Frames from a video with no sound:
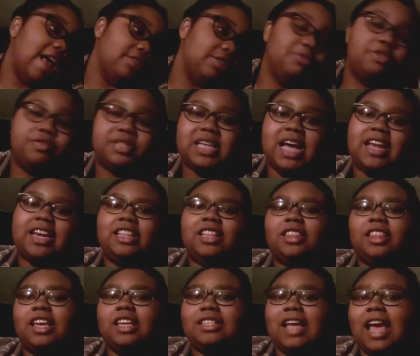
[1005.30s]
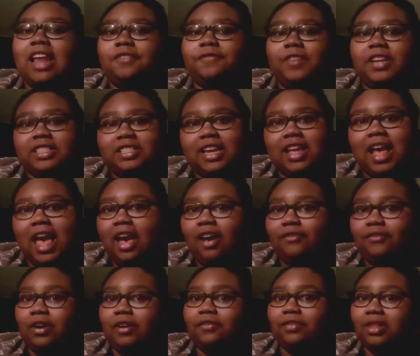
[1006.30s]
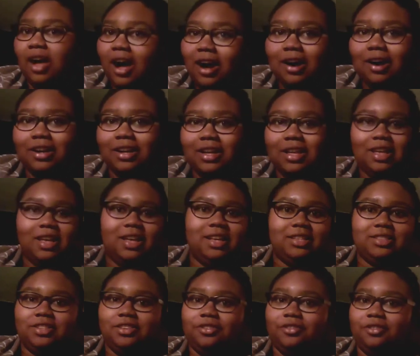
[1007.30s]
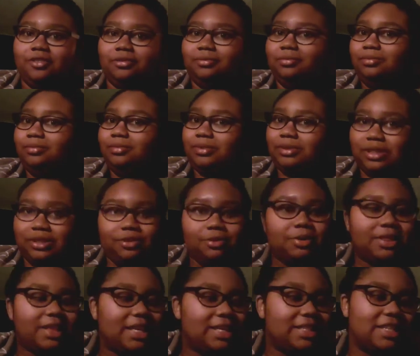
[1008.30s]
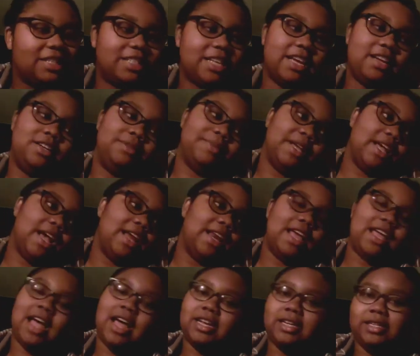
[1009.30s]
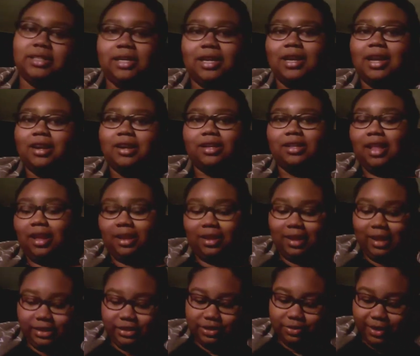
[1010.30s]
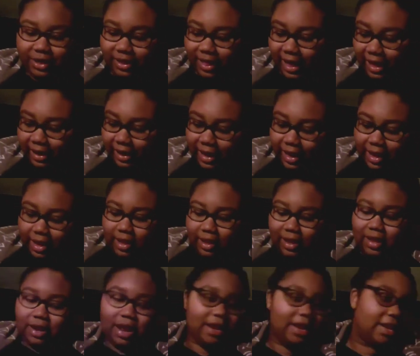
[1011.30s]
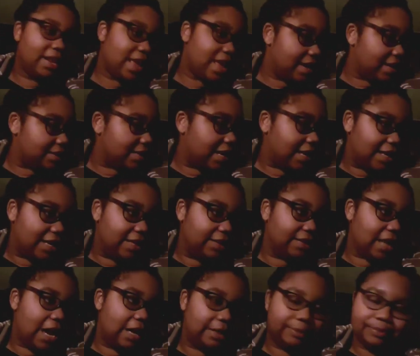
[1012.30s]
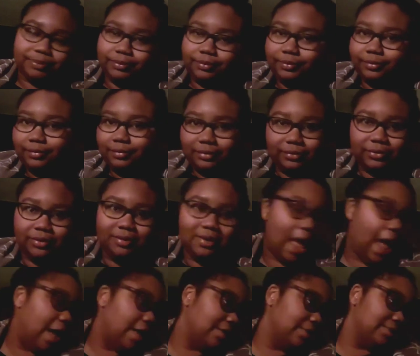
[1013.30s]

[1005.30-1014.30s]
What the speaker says: I'm sorry, you're going to have to move aside. And the thing is, I hadn't finished it. I have a vlog to deal with this. And it's like, oh my God, I gotta like get to it, man. And I need to annotate it.